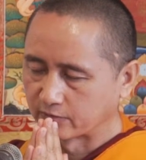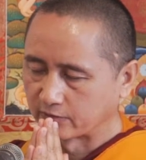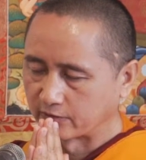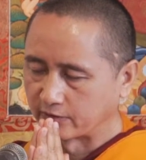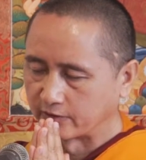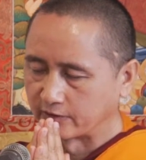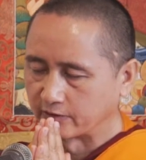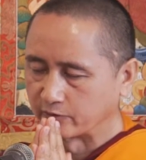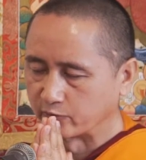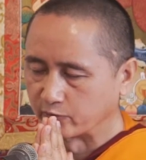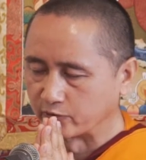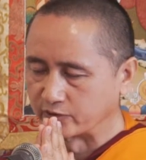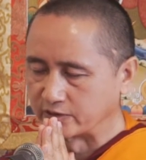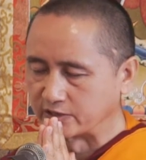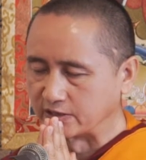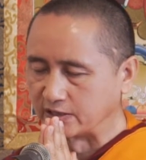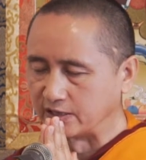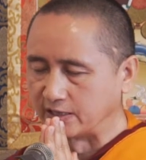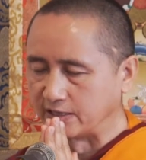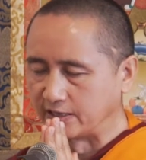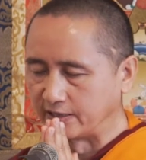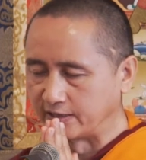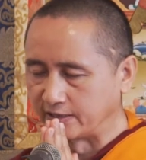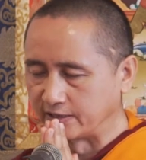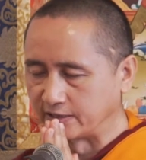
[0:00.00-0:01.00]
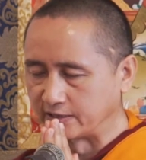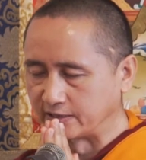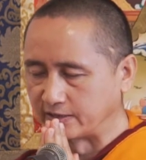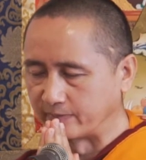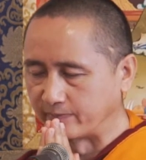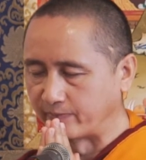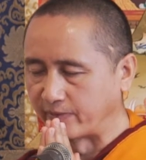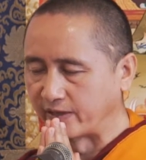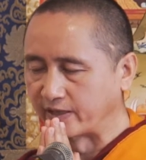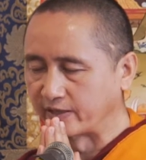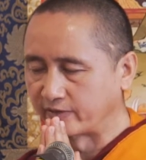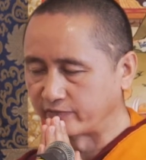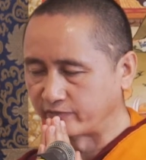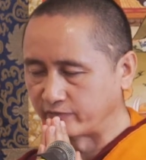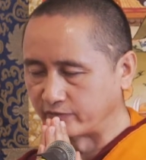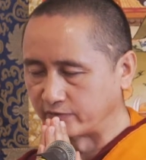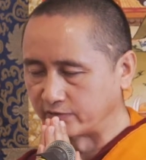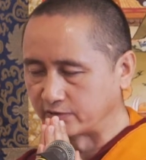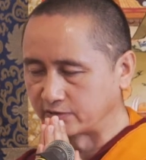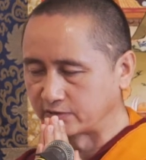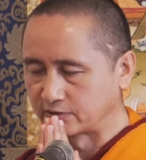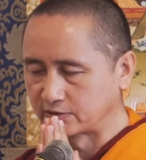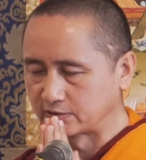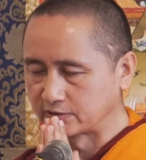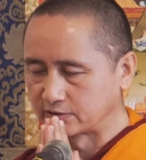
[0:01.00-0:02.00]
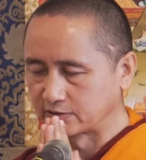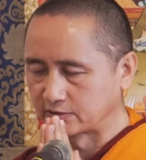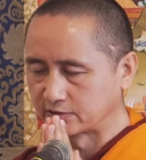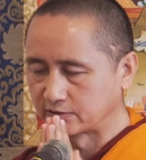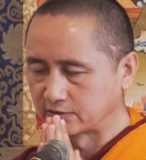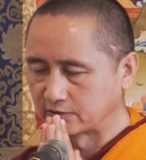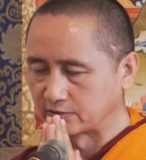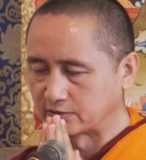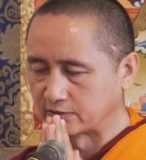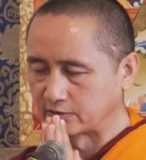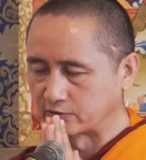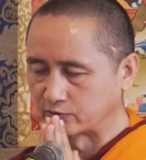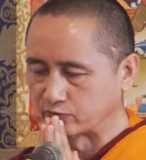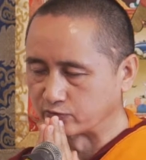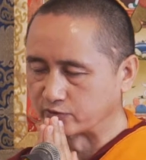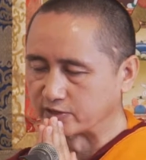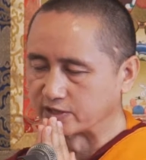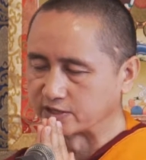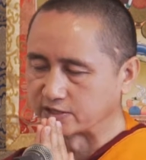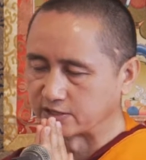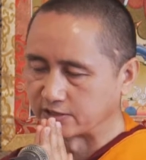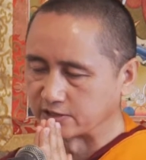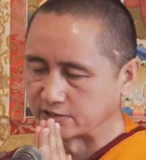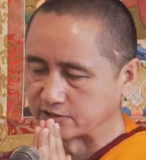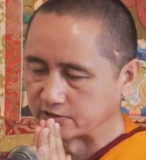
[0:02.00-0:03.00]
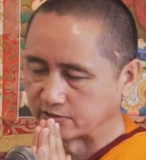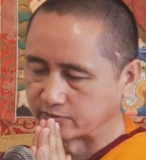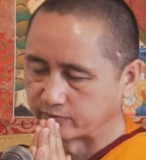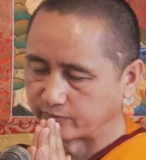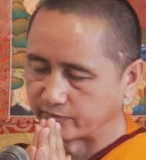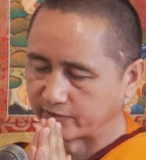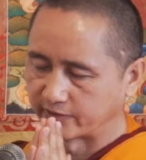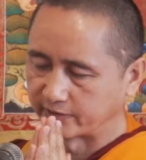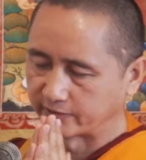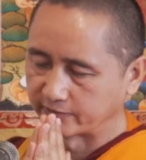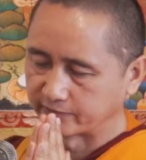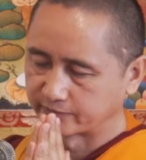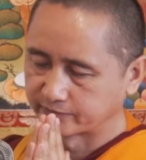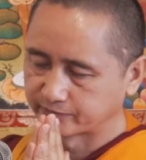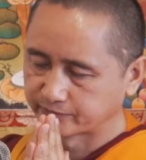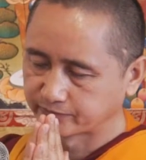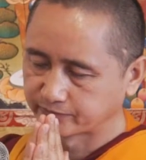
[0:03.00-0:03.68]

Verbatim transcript: and it will delay the benefit uh, to the sentient being.